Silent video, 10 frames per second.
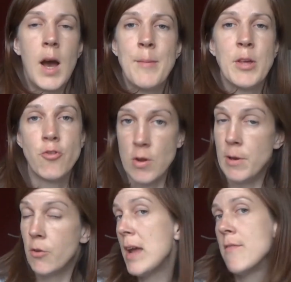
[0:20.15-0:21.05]
I'm
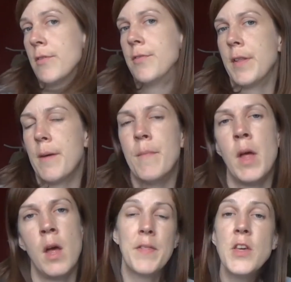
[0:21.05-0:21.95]
extremely grateful for them.
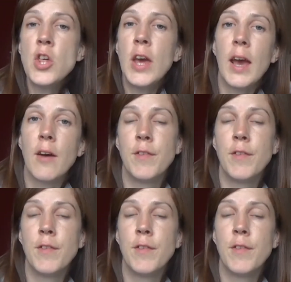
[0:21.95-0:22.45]
This year,